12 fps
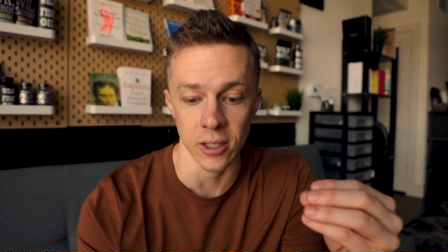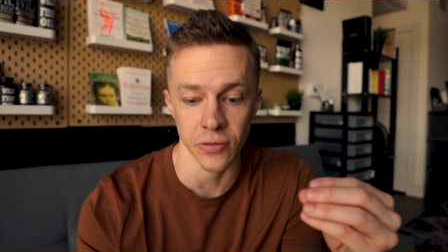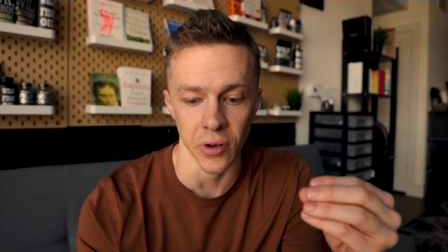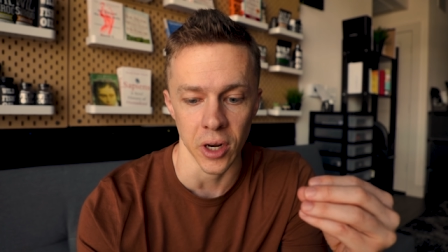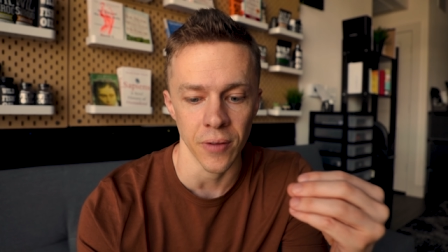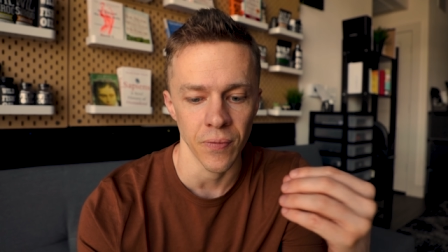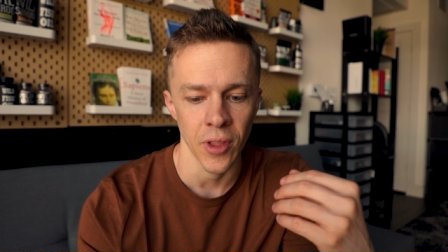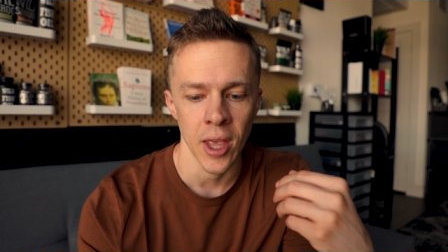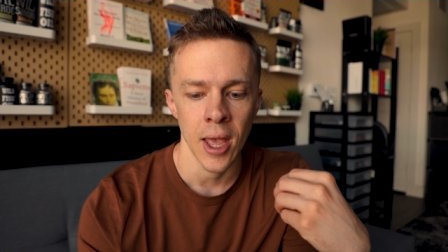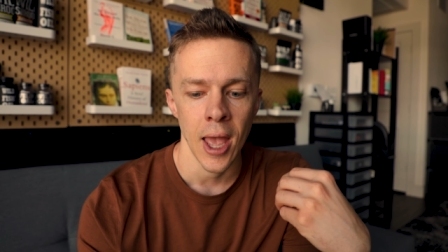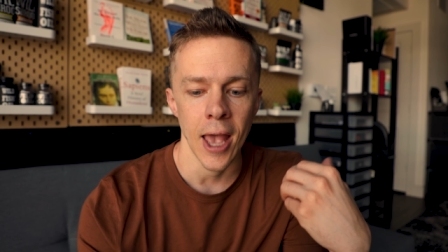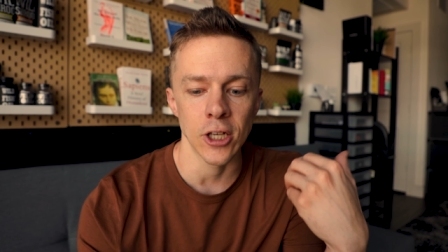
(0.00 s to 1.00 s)
That's funny.
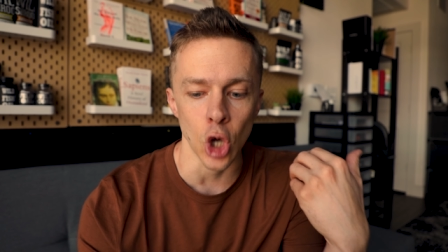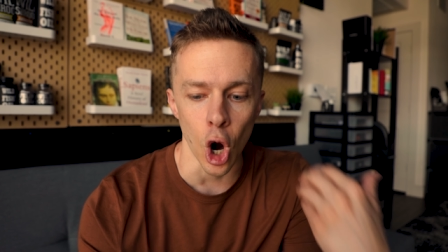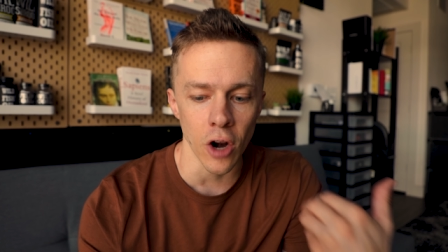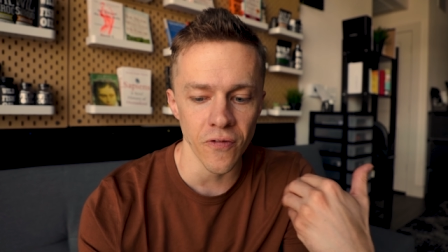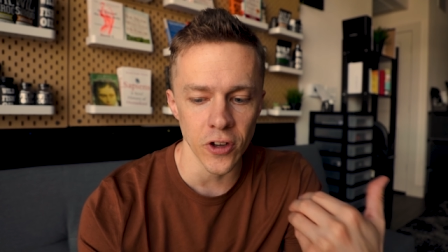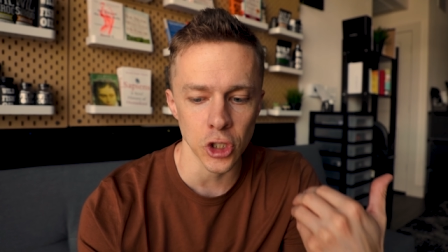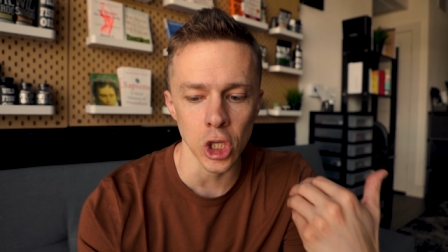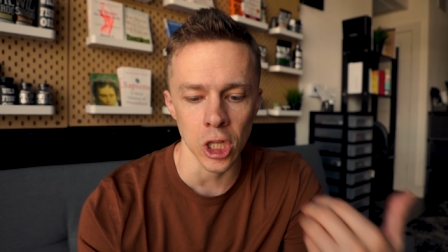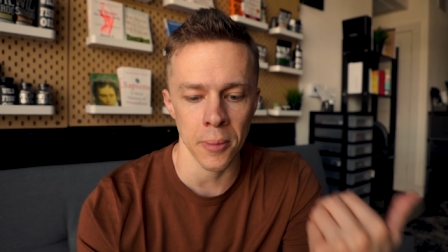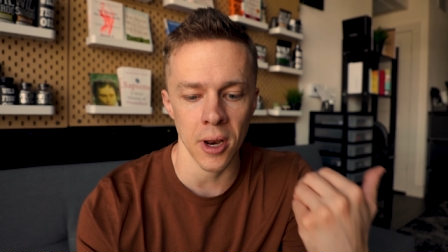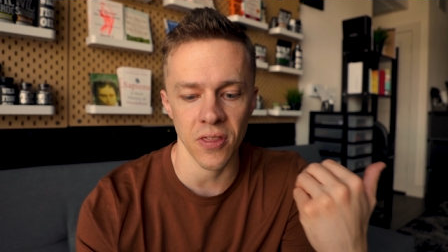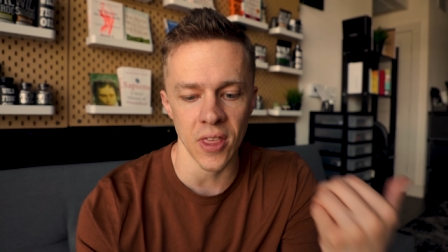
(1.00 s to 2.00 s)
His artificially
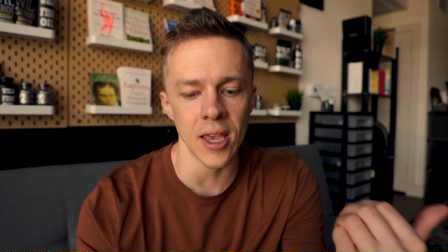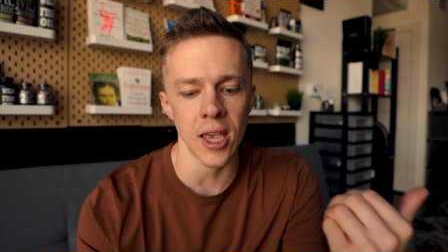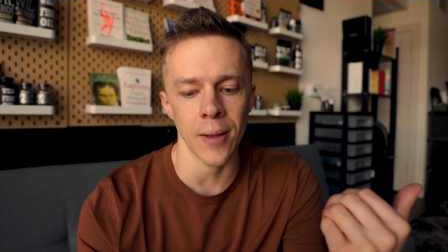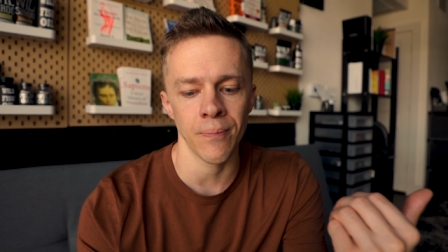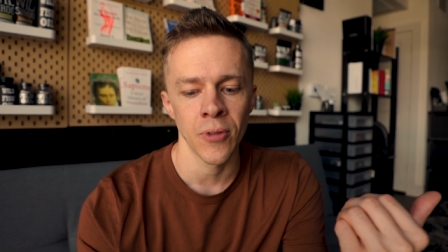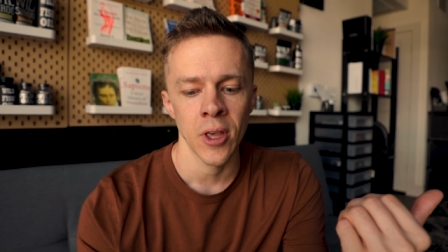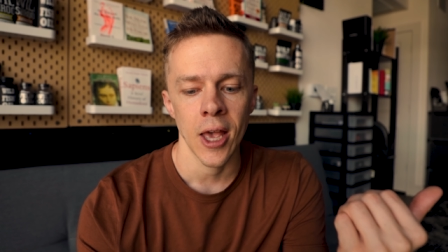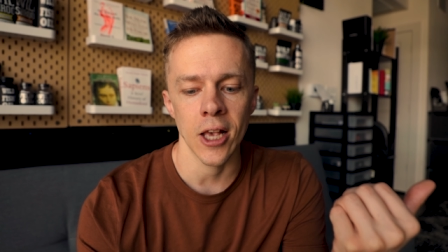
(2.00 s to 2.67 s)
limited thinking